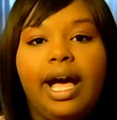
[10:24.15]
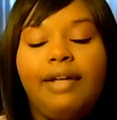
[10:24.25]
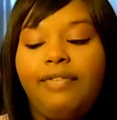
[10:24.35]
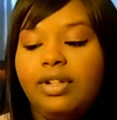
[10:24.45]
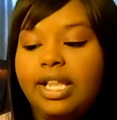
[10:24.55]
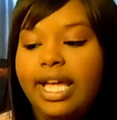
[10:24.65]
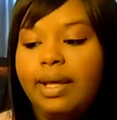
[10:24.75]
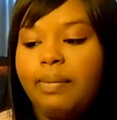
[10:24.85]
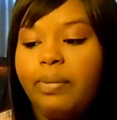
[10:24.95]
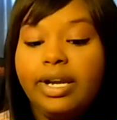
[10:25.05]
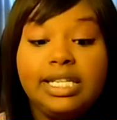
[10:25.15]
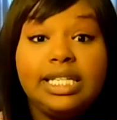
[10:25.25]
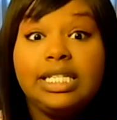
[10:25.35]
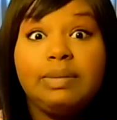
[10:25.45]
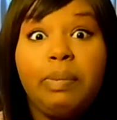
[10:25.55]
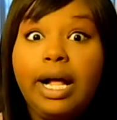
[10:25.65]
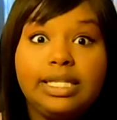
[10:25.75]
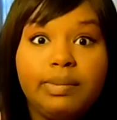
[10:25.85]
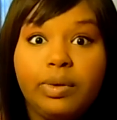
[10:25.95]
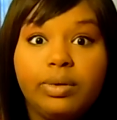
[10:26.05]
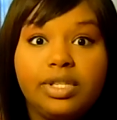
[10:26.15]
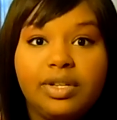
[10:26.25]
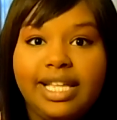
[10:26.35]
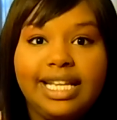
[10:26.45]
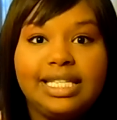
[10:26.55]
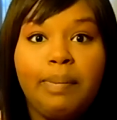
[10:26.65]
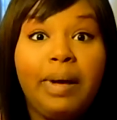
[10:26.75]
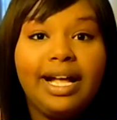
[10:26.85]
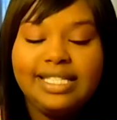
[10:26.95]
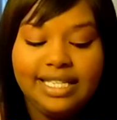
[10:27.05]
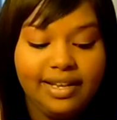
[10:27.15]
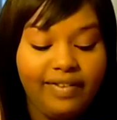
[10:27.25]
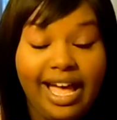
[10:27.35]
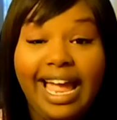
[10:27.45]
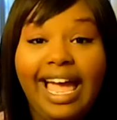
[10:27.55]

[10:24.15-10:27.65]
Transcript: I feel like pregnancy is possible, so that's a positive.